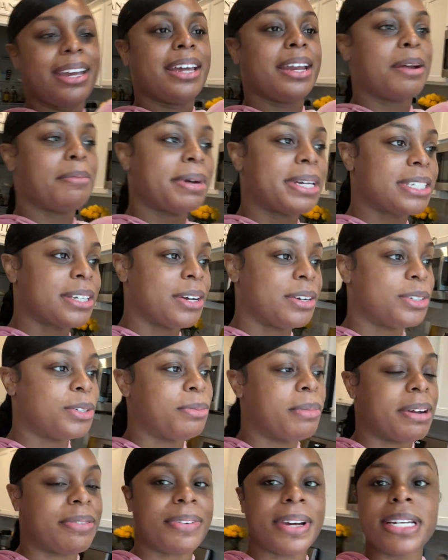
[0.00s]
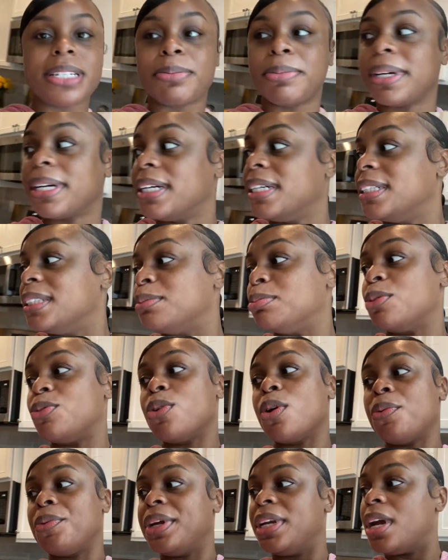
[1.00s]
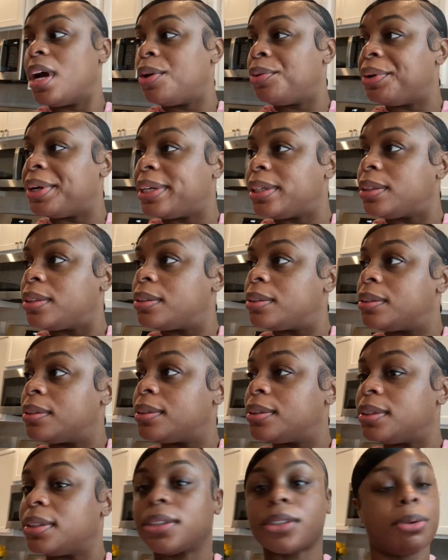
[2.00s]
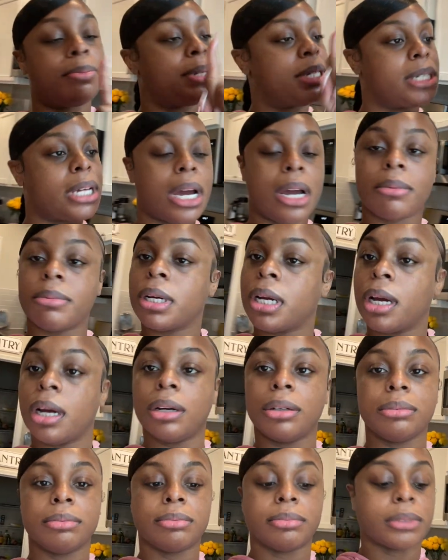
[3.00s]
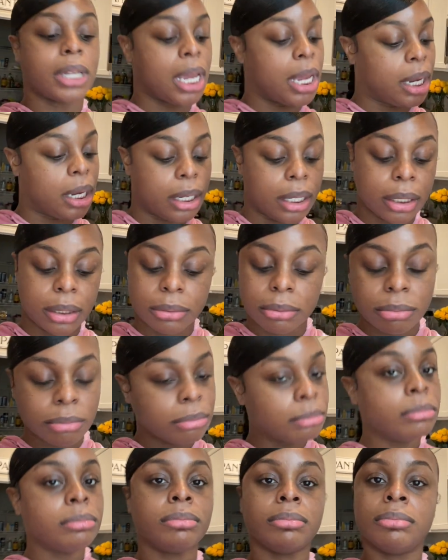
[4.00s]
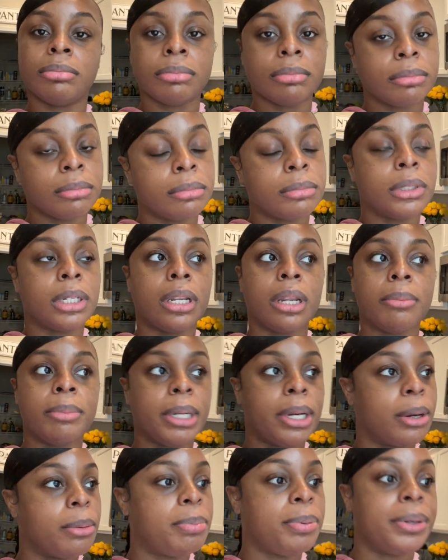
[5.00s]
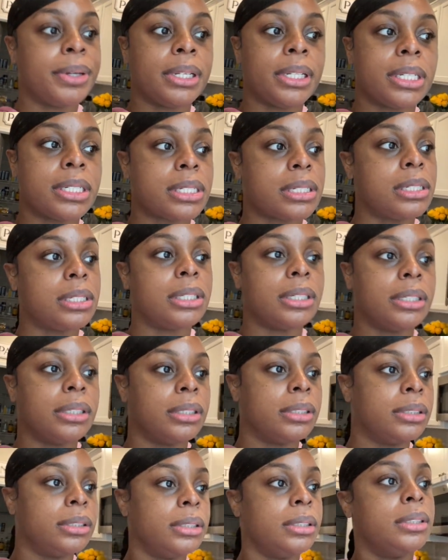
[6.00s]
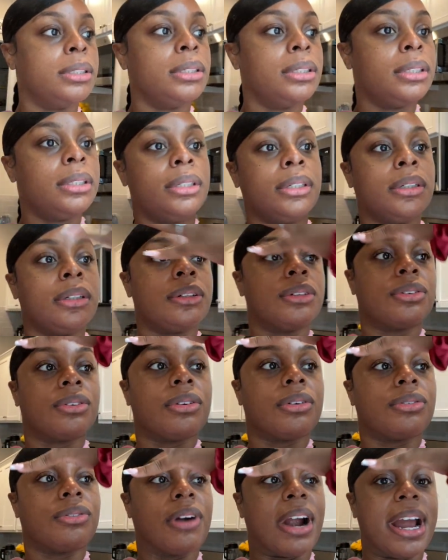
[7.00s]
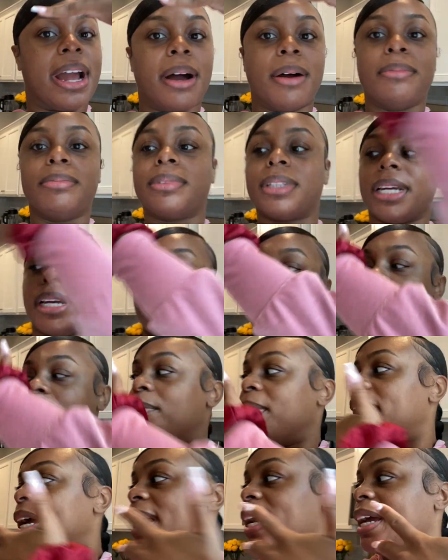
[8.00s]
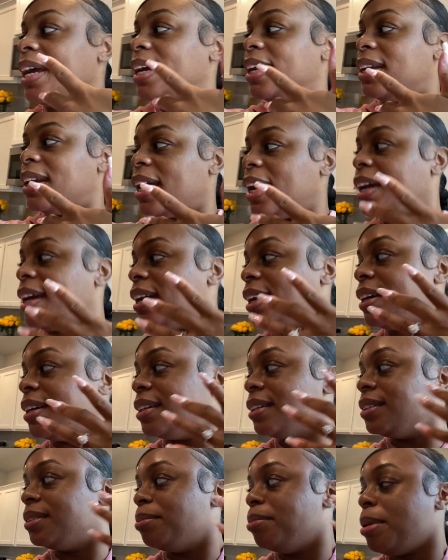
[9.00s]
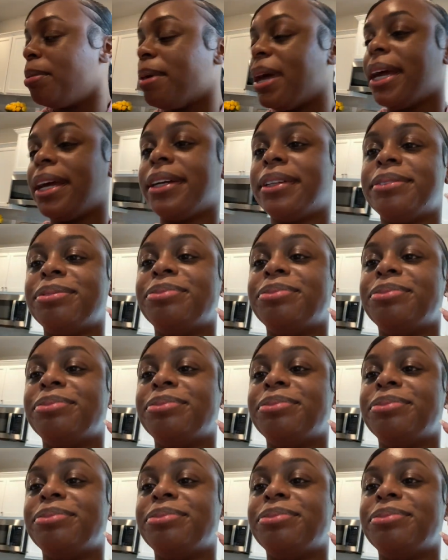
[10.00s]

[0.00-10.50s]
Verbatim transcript: And I'm about to go do my face because before we know it, it's going to be time to go. And let me go put this little wrap thing on my head and be back.